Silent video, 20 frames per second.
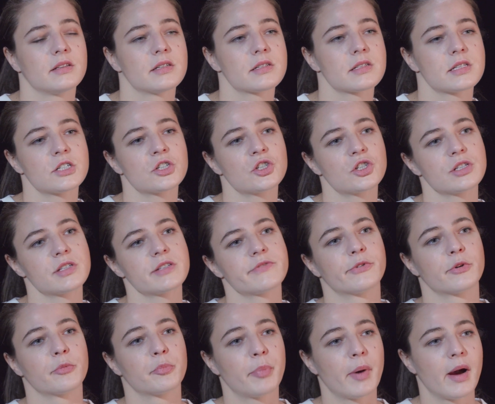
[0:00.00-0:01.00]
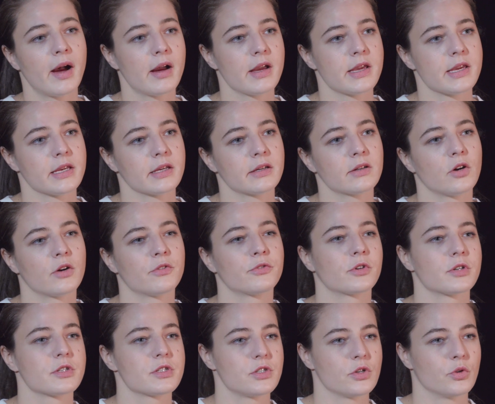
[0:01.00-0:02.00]
decisions for buying of
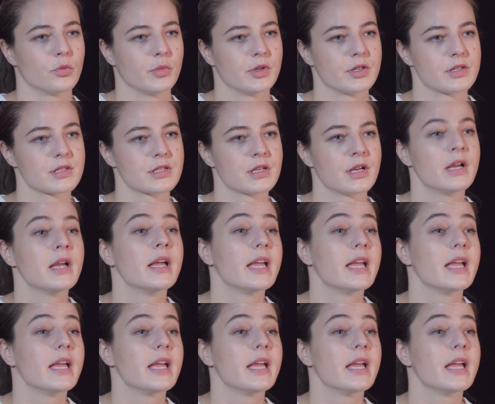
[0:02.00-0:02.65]
consumers,